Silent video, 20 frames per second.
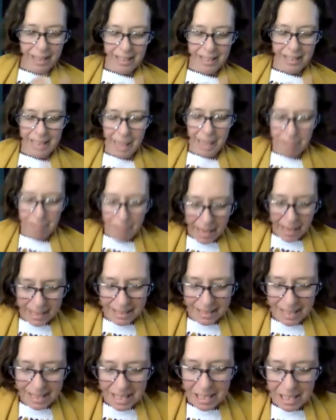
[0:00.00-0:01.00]
take
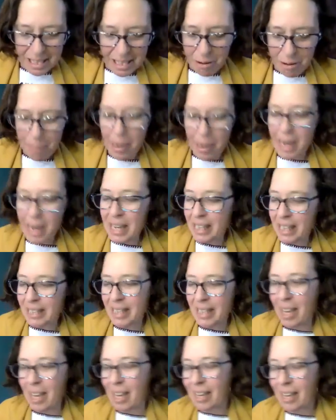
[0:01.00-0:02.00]
medicine into our body is
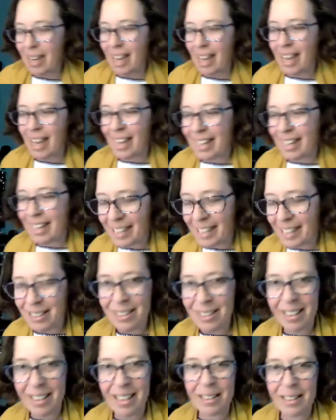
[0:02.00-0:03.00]
not
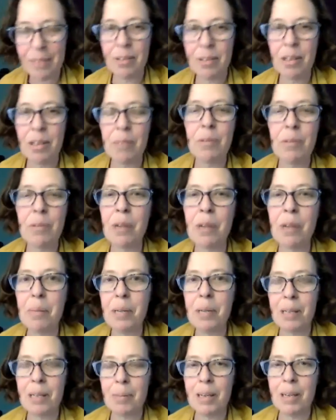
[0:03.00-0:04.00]
necessarily as a herbal
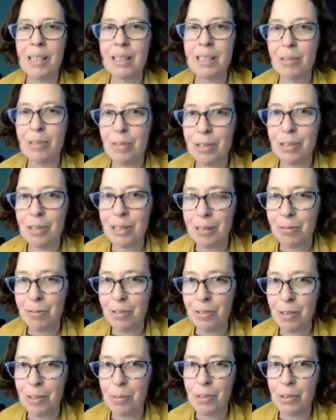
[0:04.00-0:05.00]
remedy, but it's first and
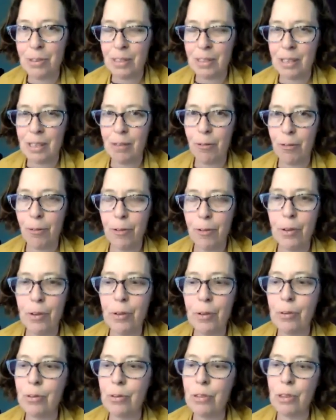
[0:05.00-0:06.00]
foremost in
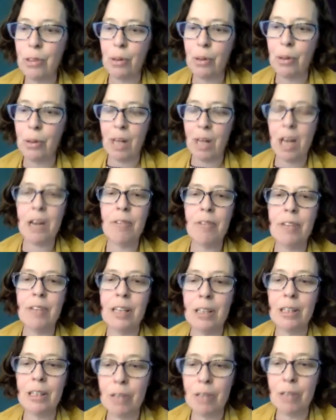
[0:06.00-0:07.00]
food. So a lot of the
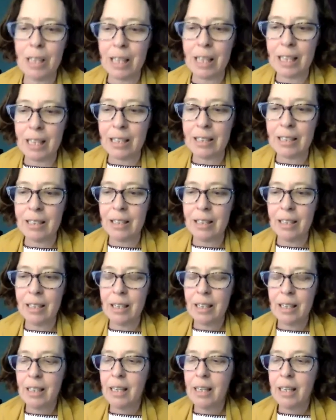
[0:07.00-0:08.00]
ingredients
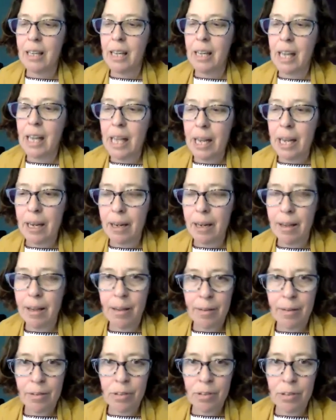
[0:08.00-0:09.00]
in
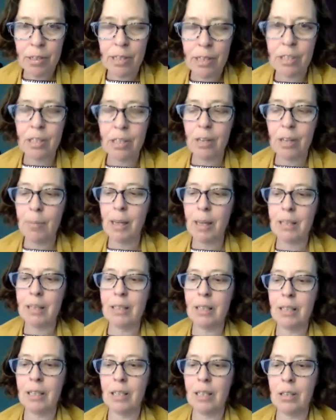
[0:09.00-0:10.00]
traditional
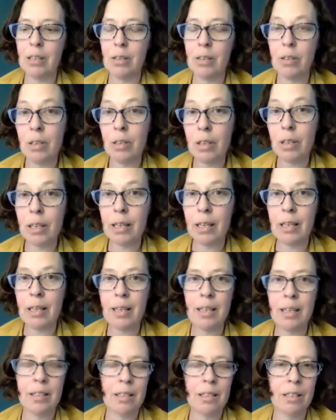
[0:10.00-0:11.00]
Mexican
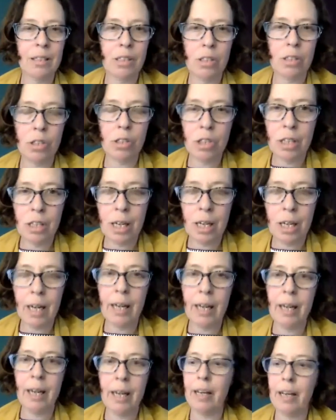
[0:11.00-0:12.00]
cooking, such as
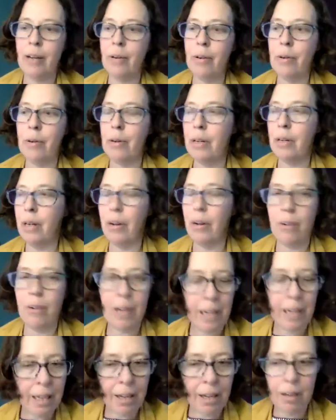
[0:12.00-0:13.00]
chile or
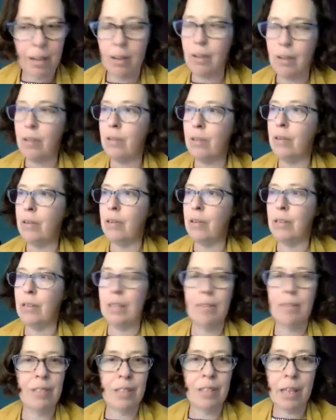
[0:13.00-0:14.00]
oregano or
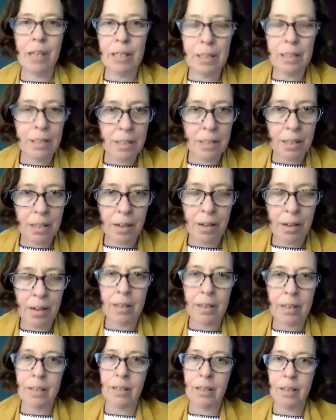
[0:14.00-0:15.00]
even onions and
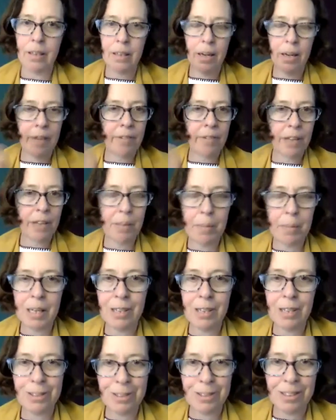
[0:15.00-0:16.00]
garlic, are very
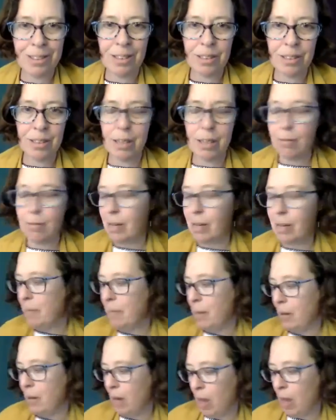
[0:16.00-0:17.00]
medicinal. So I write
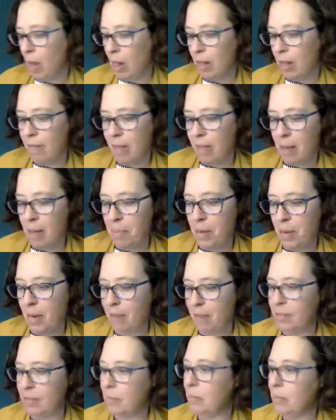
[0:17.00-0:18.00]
about all of them and
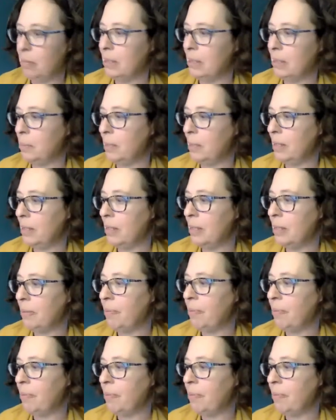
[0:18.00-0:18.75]
have some recipes.